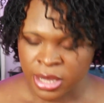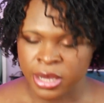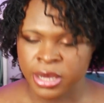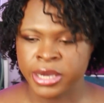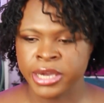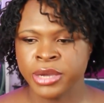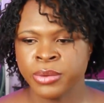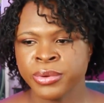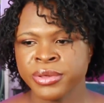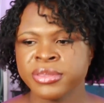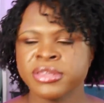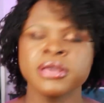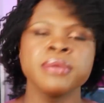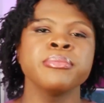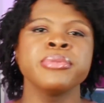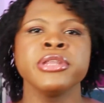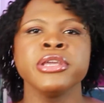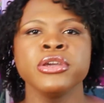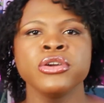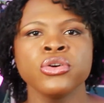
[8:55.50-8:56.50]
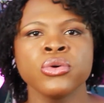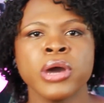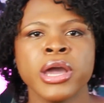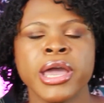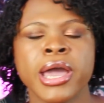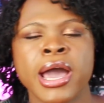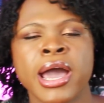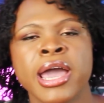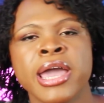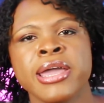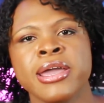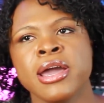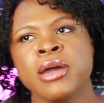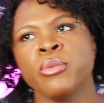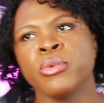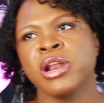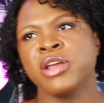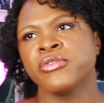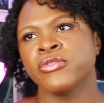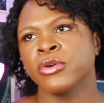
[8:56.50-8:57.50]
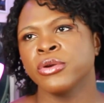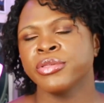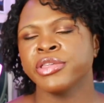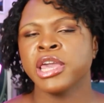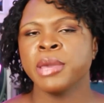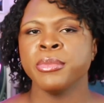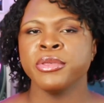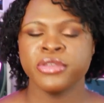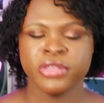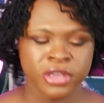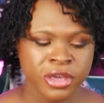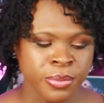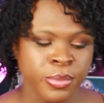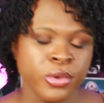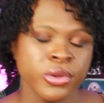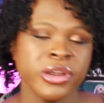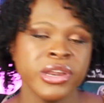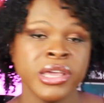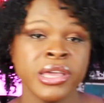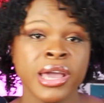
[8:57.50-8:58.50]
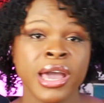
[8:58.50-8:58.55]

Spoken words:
he was somebody who I when I first came into the community,